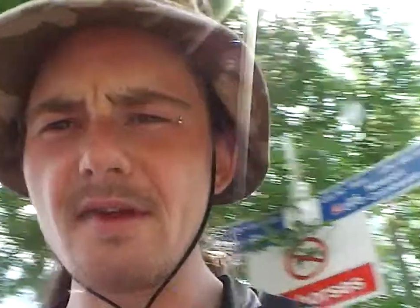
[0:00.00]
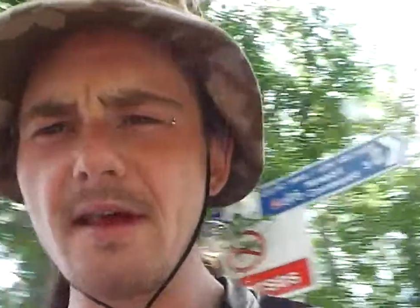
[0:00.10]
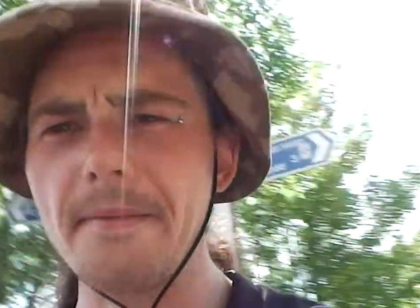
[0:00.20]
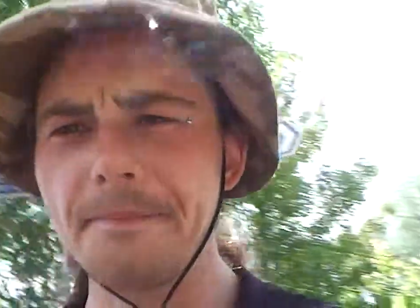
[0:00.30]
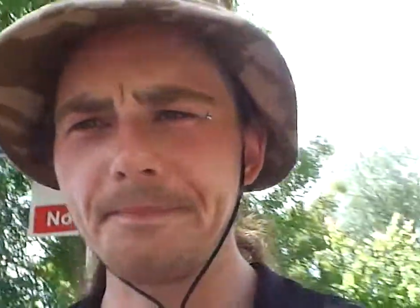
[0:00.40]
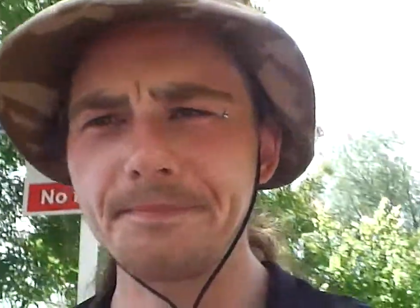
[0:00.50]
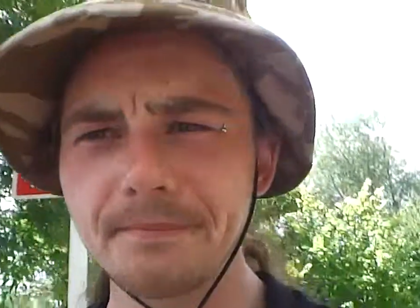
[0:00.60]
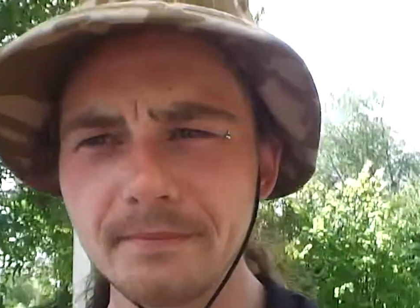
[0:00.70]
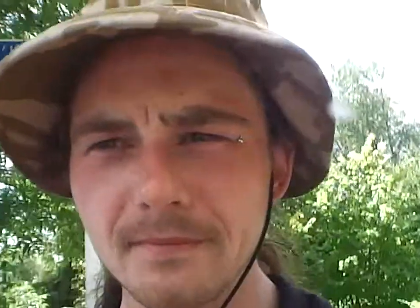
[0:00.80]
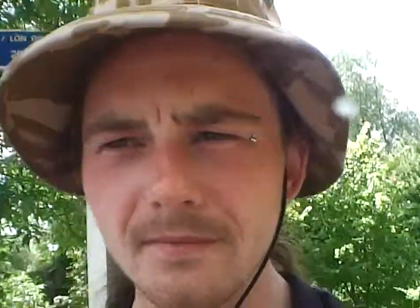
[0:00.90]
yeah,
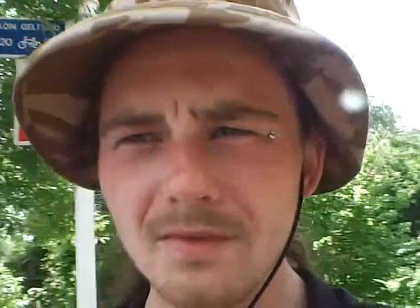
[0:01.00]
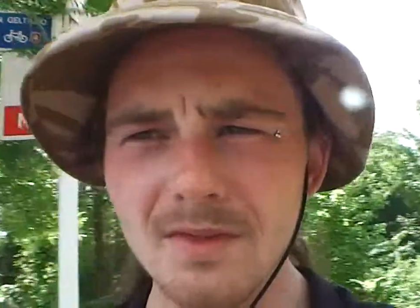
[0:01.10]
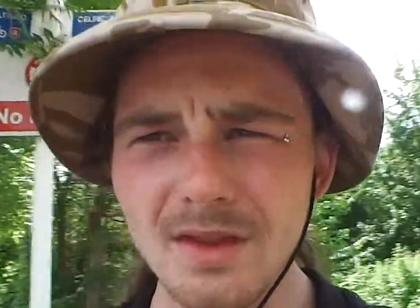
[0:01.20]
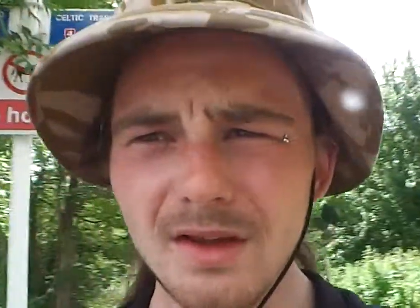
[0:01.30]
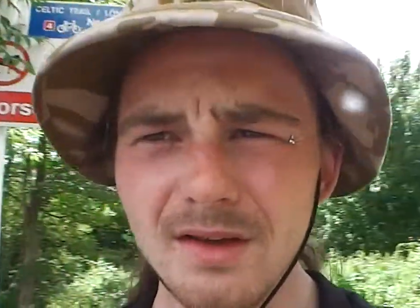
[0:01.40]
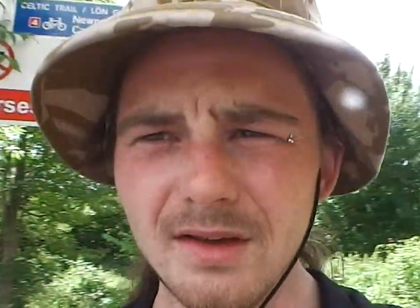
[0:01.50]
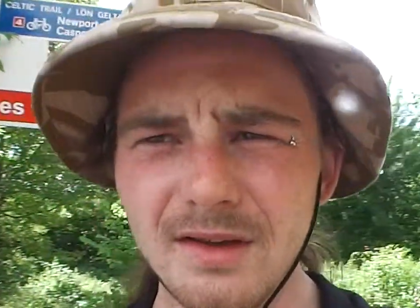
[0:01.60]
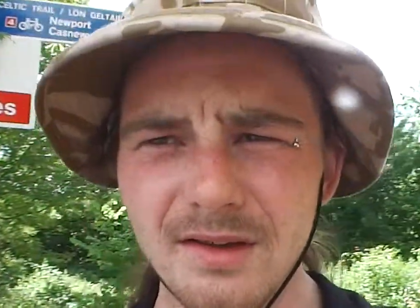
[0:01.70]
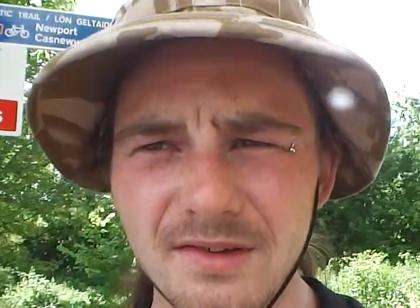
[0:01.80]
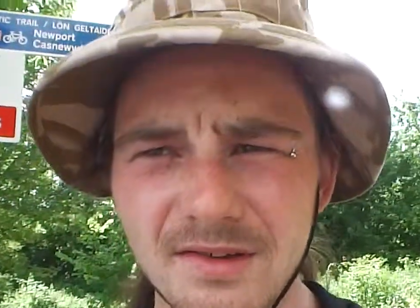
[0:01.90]

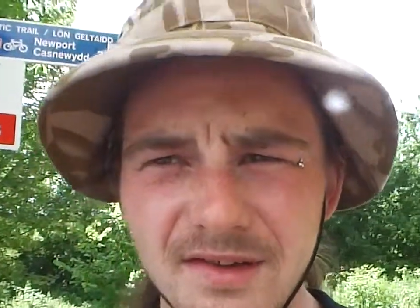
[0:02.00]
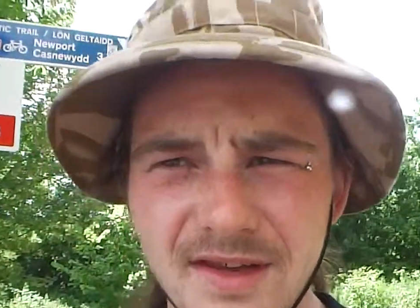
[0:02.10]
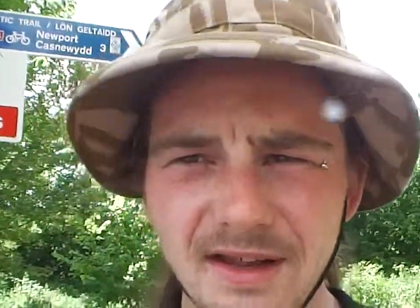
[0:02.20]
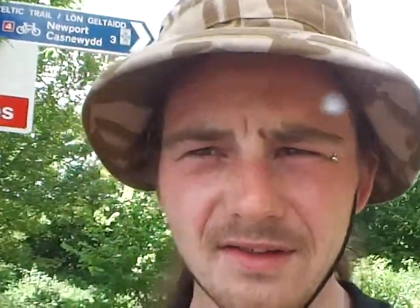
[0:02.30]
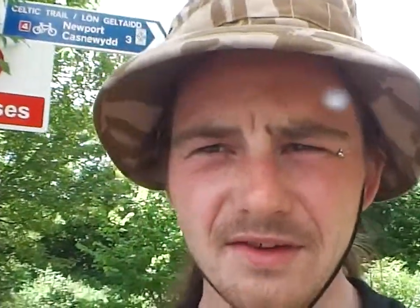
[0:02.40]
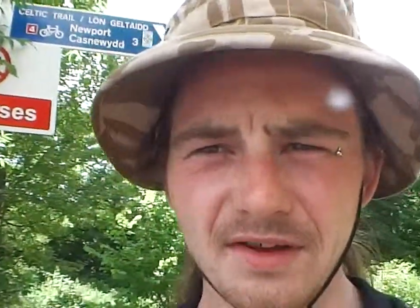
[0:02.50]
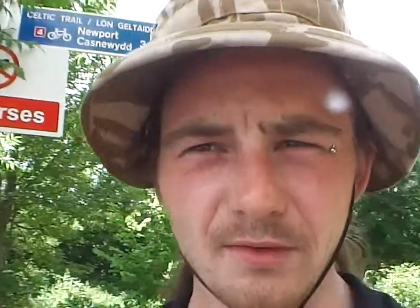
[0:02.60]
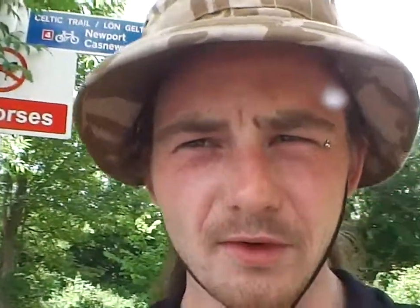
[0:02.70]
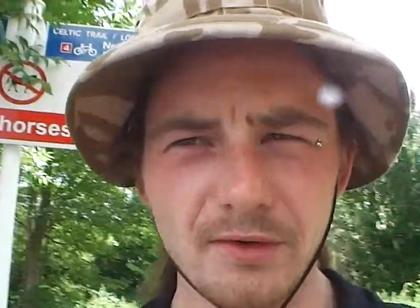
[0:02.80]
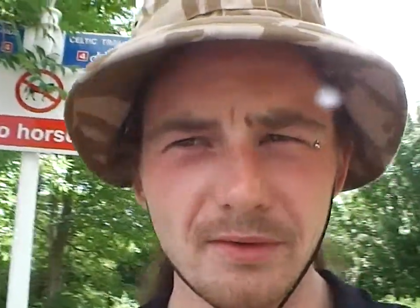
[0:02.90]
this is a Celtic
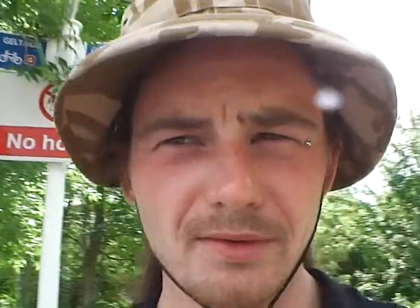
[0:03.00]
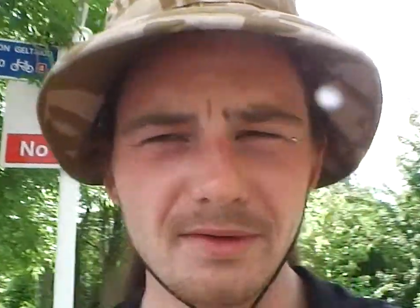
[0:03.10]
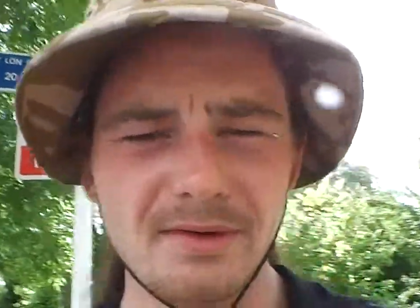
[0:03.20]
route,